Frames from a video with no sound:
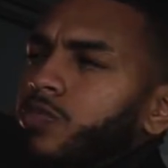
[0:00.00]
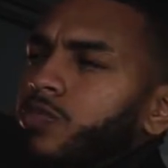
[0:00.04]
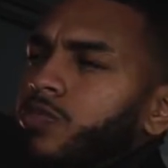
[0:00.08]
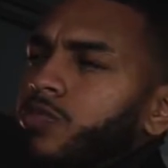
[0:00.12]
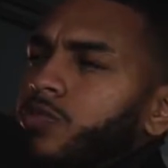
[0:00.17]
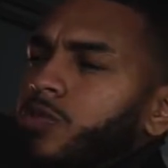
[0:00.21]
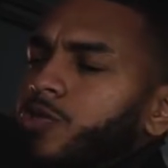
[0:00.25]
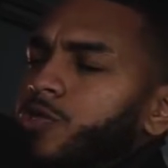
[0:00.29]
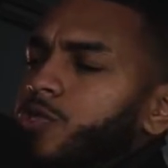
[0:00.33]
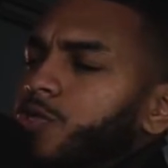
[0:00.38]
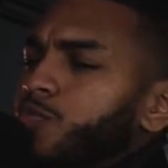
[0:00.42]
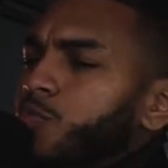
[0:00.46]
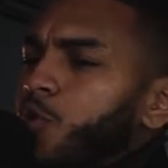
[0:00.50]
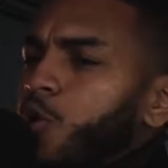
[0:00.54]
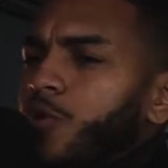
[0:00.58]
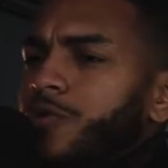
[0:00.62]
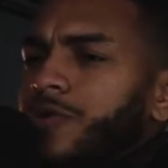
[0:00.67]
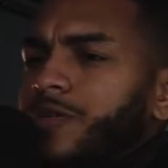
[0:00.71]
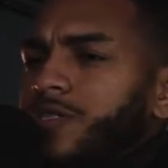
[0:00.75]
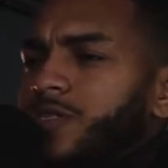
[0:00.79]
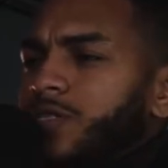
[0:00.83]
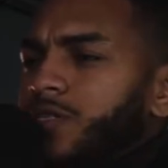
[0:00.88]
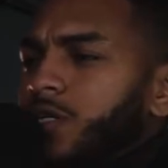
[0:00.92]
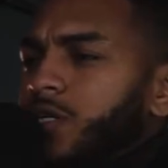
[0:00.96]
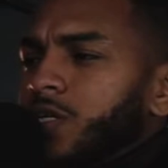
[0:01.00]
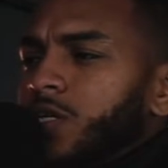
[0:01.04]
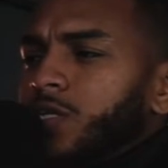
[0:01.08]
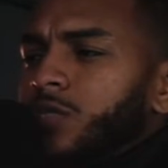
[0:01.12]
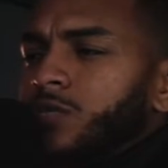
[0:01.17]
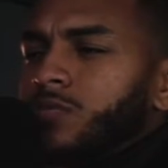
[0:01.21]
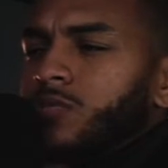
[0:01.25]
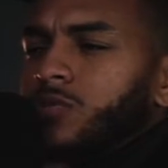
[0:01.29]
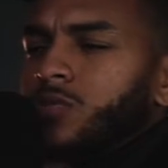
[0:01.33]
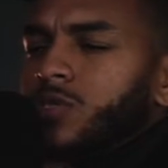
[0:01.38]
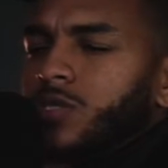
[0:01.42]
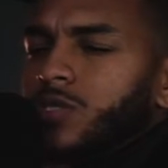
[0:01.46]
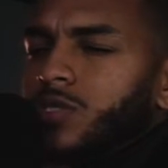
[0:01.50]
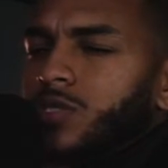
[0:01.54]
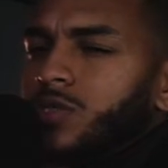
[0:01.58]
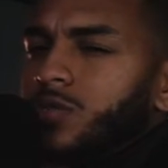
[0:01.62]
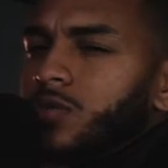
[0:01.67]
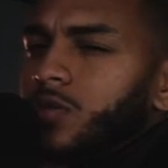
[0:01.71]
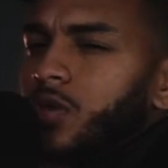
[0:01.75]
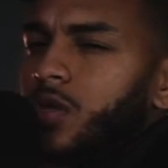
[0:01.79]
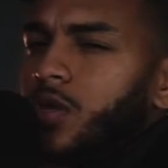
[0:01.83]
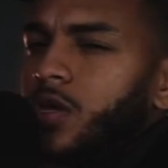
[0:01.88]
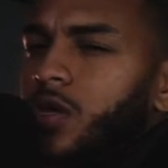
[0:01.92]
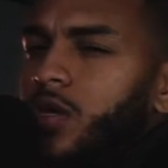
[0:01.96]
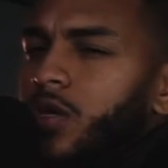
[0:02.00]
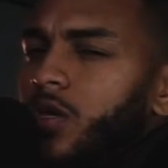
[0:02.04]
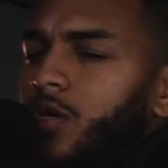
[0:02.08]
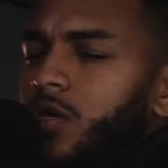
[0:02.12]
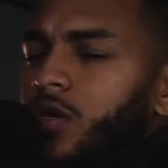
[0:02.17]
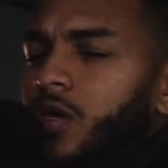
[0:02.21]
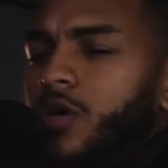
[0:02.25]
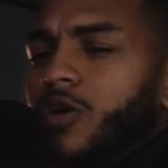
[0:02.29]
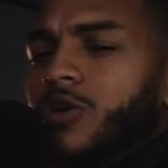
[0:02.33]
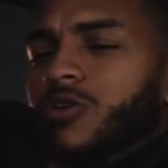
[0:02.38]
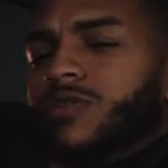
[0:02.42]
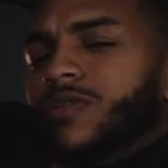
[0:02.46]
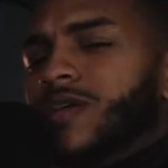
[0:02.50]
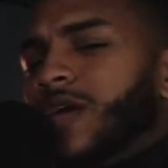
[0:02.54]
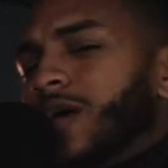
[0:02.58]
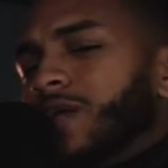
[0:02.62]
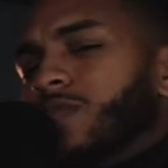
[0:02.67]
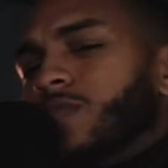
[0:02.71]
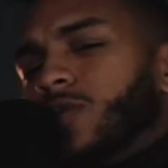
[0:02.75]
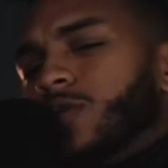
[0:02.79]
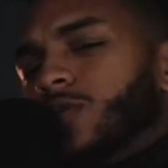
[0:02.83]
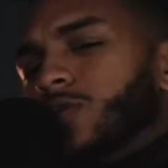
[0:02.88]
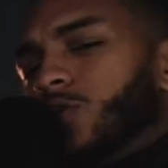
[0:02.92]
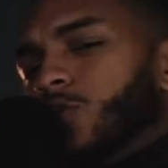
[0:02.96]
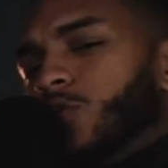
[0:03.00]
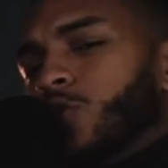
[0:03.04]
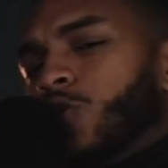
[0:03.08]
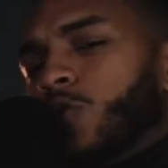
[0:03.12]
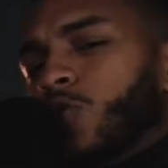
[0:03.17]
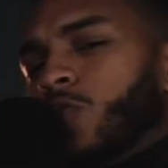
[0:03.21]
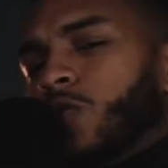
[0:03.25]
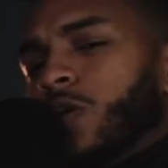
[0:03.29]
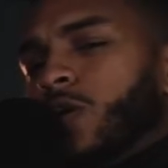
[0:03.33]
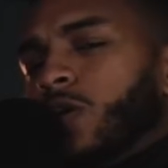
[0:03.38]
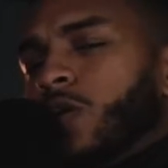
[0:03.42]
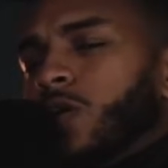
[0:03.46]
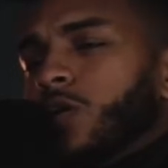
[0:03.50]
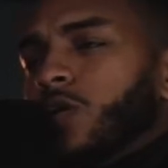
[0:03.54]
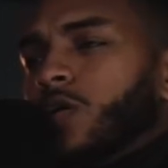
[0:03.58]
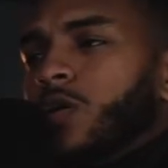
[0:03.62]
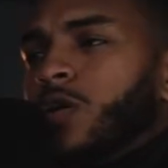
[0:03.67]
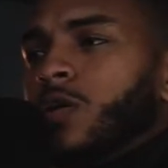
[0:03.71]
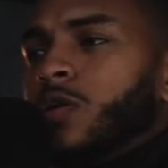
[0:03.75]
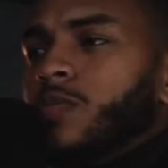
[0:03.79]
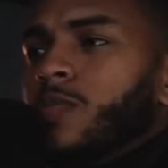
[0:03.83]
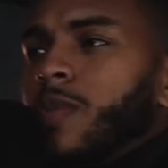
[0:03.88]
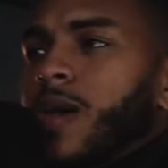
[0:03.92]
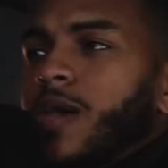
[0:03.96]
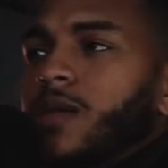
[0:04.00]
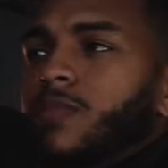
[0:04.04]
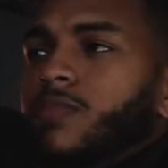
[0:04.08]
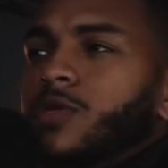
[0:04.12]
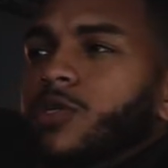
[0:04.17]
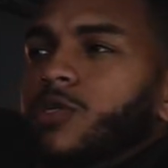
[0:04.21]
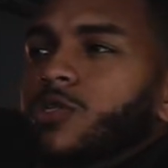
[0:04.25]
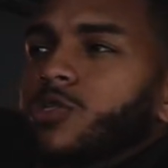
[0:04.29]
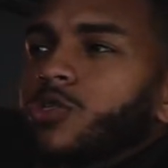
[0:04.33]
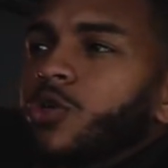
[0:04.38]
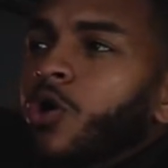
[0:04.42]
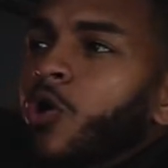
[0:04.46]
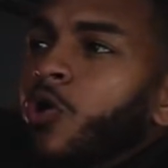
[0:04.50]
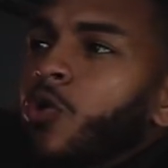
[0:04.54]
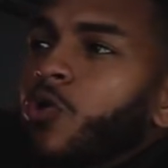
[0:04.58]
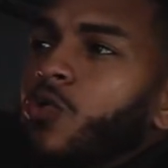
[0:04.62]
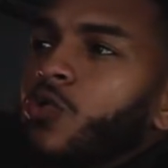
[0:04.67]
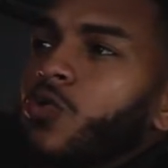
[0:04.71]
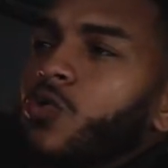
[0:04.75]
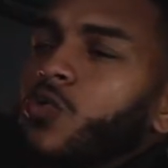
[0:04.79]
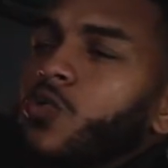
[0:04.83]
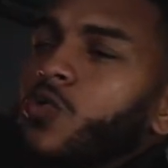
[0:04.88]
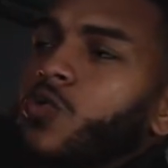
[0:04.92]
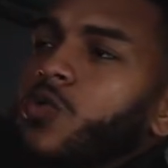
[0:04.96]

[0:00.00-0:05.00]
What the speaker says: the smallest things would just irritate me to no end and make me so